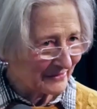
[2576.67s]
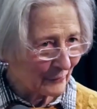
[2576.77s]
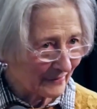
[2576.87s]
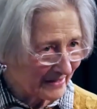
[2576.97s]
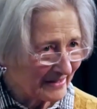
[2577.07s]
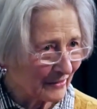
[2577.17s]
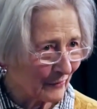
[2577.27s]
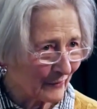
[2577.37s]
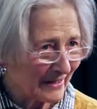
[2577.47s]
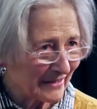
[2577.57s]
or is
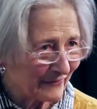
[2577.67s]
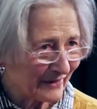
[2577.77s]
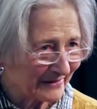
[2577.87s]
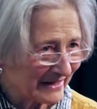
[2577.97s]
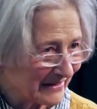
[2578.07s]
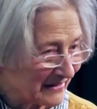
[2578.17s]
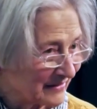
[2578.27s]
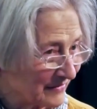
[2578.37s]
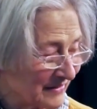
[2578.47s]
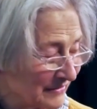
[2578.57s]
already affecting this
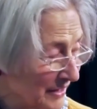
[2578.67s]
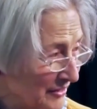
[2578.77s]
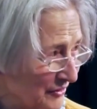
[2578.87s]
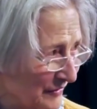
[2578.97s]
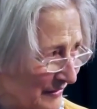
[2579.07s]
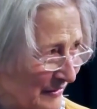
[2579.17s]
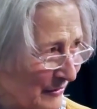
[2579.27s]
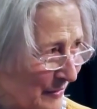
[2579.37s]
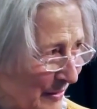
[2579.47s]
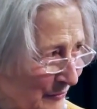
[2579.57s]
election in New
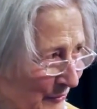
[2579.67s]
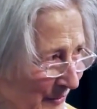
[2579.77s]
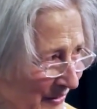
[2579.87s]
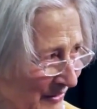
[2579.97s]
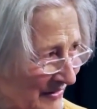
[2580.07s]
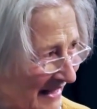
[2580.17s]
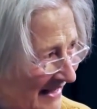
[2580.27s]
Hampshire because